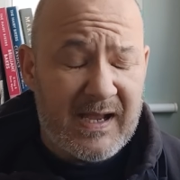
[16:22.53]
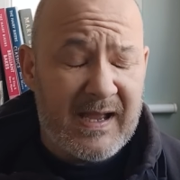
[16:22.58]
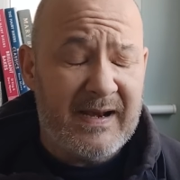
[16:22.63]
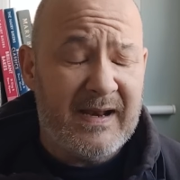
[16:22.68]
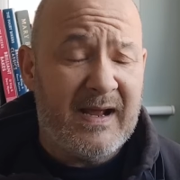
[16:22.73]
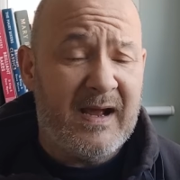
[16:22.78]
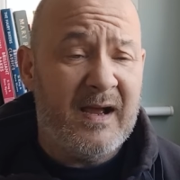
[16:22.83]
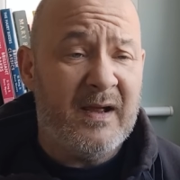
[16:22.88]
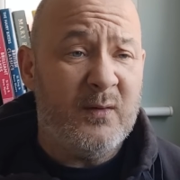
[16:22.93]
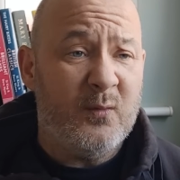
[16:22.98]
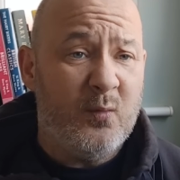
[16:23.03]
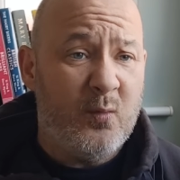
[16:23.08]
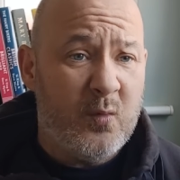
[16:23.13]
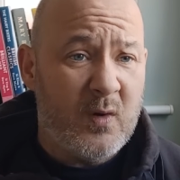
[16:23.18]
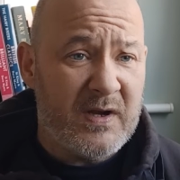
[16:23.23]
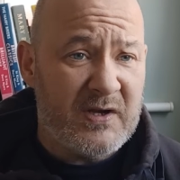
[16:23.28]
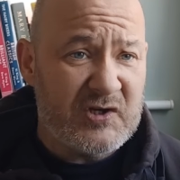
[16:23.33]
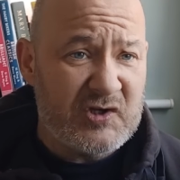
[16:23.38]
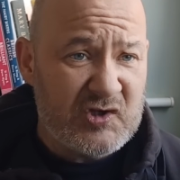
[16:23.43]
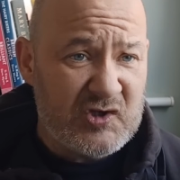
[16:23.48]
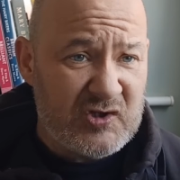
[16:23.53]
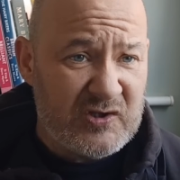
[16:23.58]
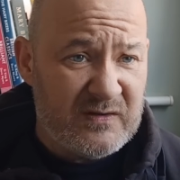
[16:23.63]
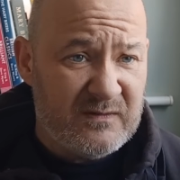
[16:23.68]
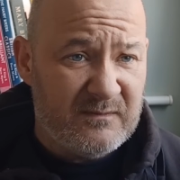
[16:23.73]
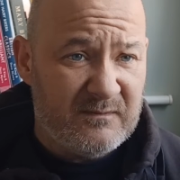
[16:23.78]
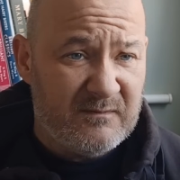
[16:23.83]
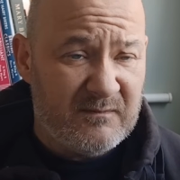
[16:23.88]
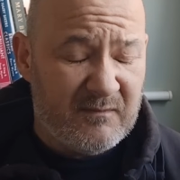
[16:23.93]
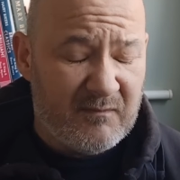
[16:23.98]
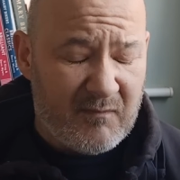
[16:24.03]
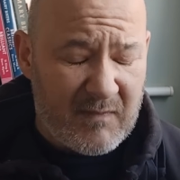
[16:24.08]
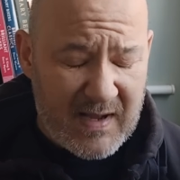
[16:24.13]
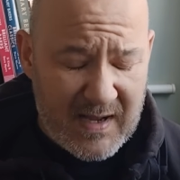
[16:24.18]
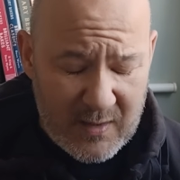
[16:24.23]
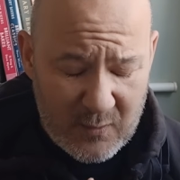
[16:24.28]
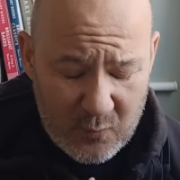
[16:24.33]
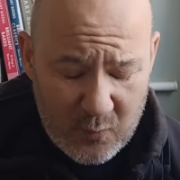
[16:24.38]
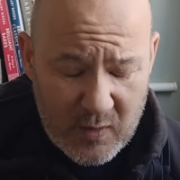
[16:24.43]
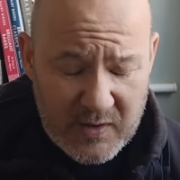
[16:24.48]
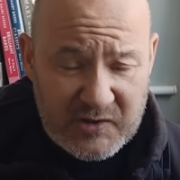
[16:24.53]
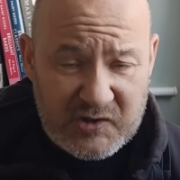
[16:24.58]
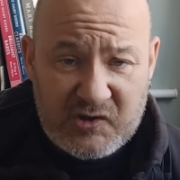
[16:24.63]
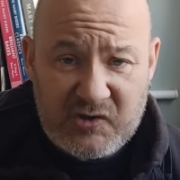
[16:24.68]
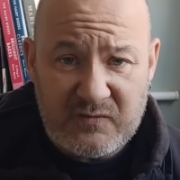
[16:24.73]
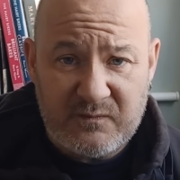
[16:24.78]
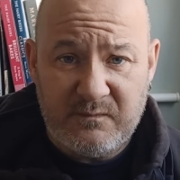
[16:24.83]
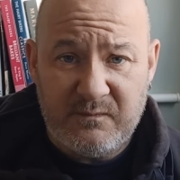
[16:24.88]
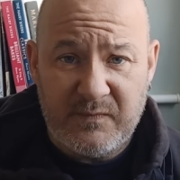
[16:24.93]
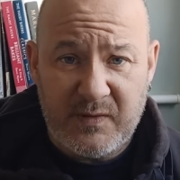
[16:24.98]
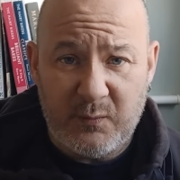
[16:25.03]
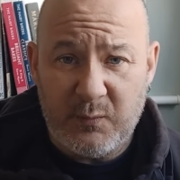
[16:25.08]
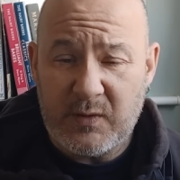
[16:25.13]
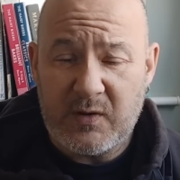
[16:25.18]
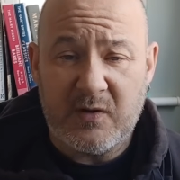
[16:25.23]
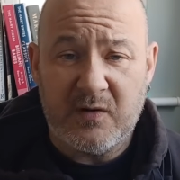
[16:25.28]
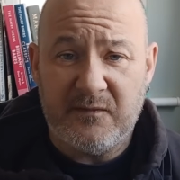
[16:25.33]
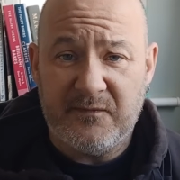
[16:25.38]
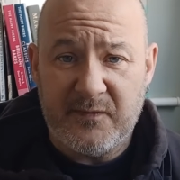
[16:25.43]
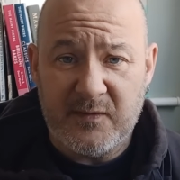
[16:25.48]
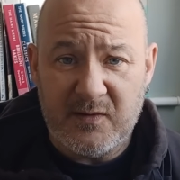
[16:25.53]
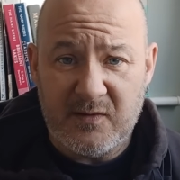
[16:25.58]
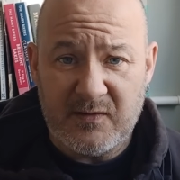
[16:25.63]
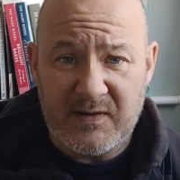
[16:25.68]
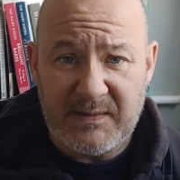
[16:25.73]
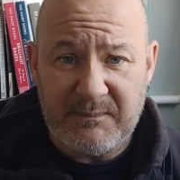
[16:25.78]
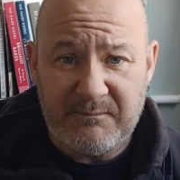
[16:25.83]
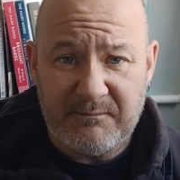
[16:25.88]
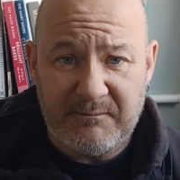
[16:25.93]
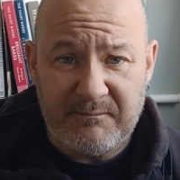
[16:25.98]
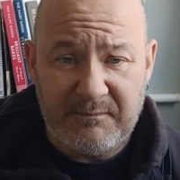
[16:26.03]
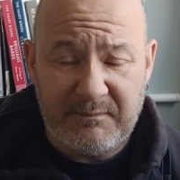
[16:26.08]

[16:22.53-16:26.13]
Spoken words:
and I wish that we could afford him.